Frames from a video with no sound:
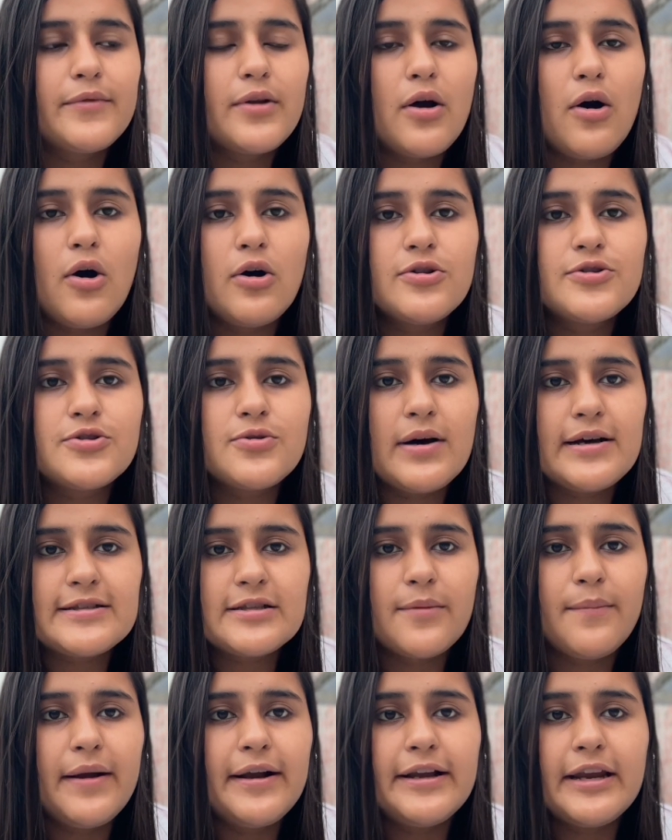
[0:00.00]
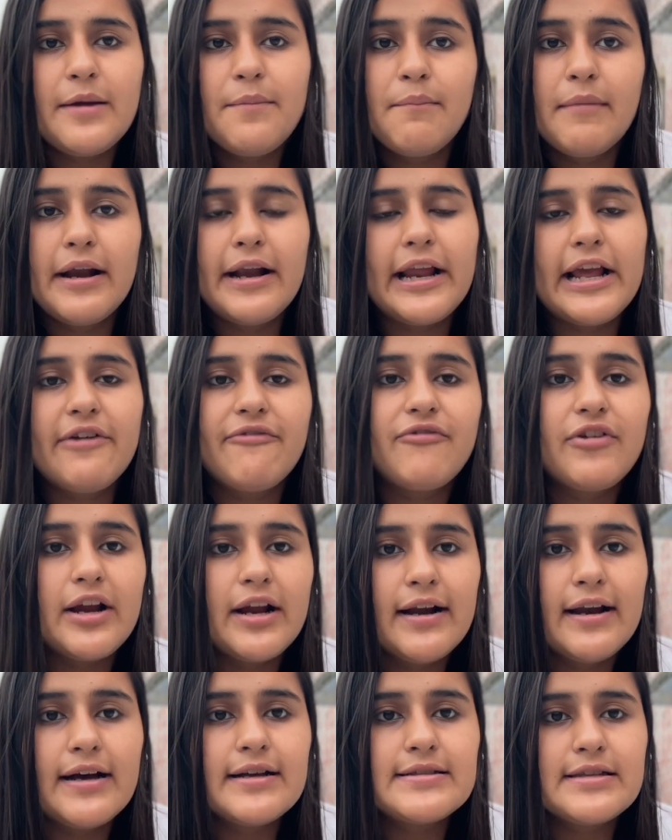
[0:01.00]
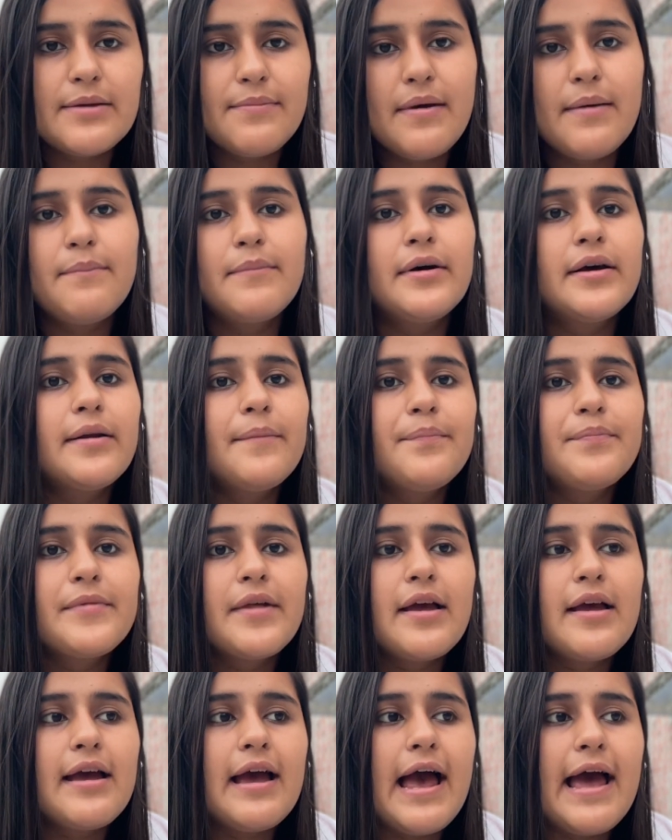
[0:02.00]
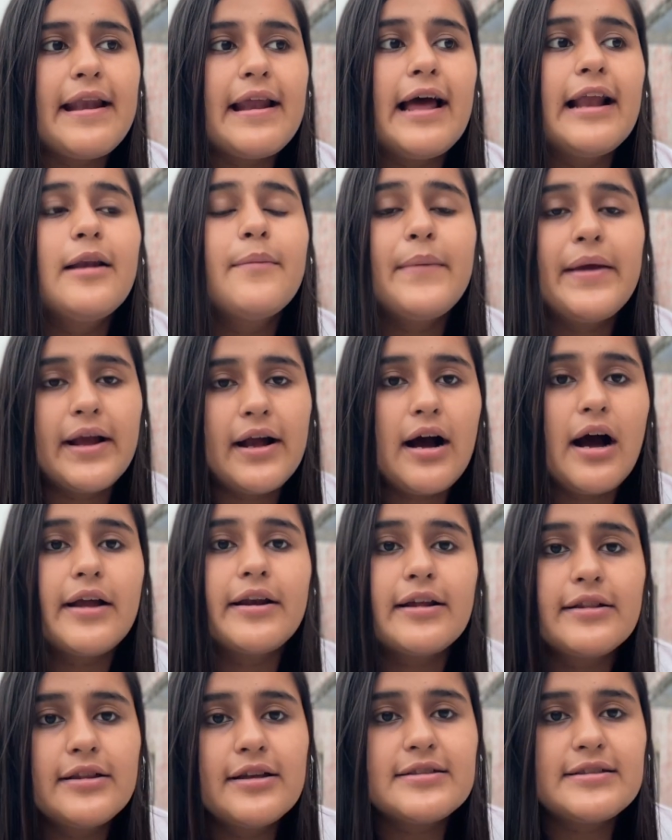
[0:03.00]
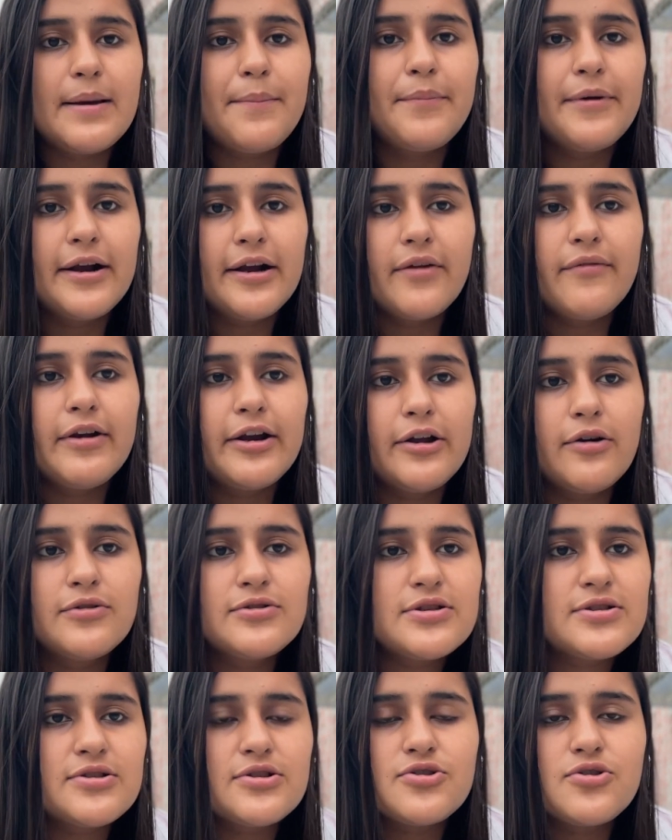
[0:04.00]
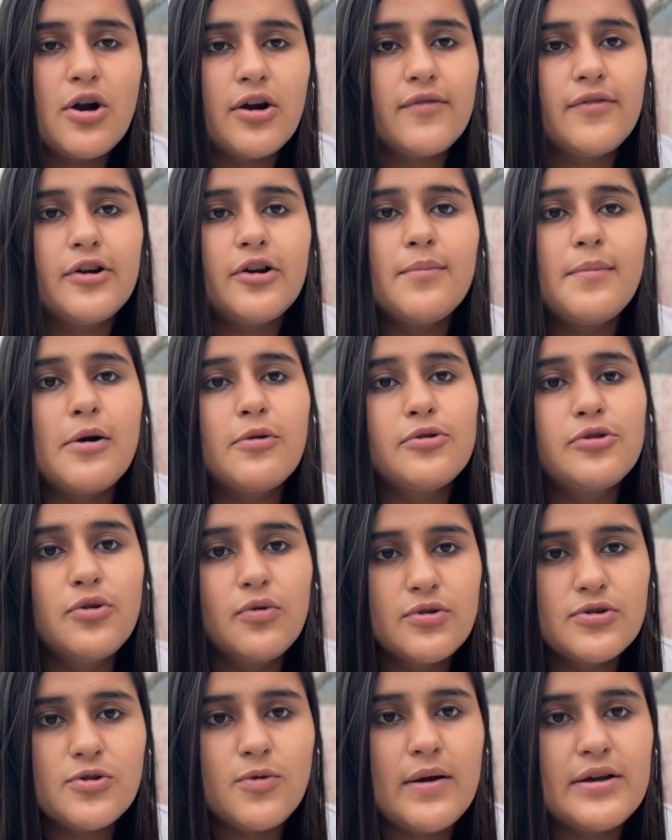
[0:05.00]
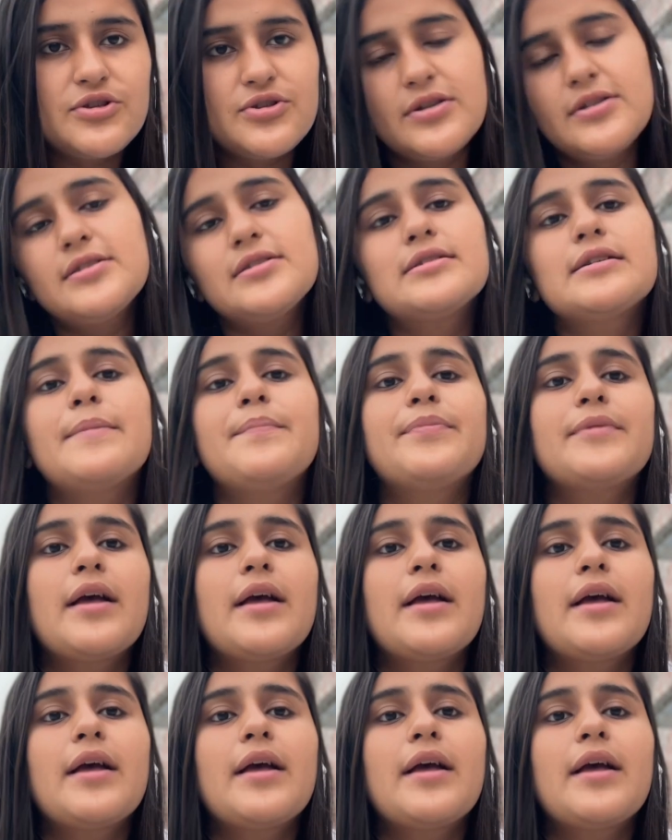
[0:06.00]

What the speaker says: Also ask my teammate if he does remember, and I'll make another separate video, just a short video about those questions.